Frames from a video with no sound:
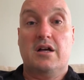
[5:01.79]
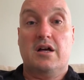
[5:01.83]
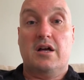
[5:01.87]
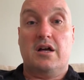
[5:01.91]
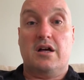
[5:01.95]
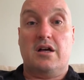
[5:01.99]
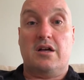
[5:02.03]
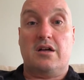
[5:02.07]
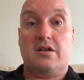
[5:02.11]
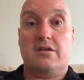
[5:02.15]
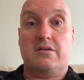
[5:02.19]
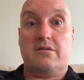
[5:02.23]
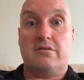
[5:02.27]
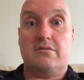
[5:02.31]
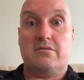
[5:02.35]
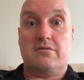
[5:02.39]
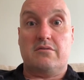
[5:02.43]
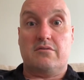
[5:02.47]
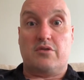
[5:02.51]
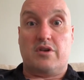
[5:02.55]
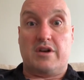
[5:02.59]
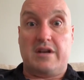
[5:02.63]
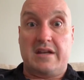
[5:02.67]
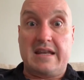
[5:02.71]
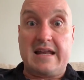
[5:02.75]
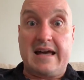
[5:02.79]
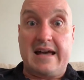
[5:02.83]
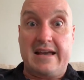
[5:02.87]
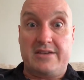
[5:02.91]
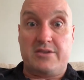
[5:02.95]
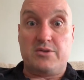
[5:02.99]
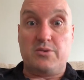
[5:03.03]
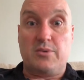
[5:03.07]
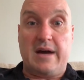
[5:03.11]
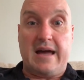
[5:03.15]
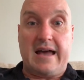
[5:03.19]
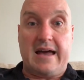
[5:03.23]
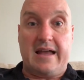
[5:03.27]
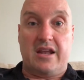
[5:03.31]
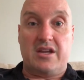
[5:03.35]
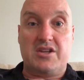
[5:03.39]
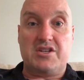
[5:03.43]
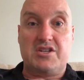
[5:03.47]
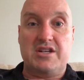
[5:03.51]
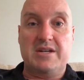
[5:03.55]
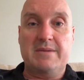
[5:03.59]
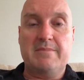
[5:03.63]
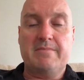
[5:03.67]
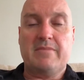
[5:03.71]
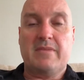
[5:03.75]
got a nasal
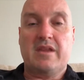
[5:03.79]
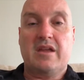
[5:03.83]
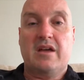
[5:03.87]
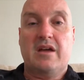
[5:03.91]
allergy,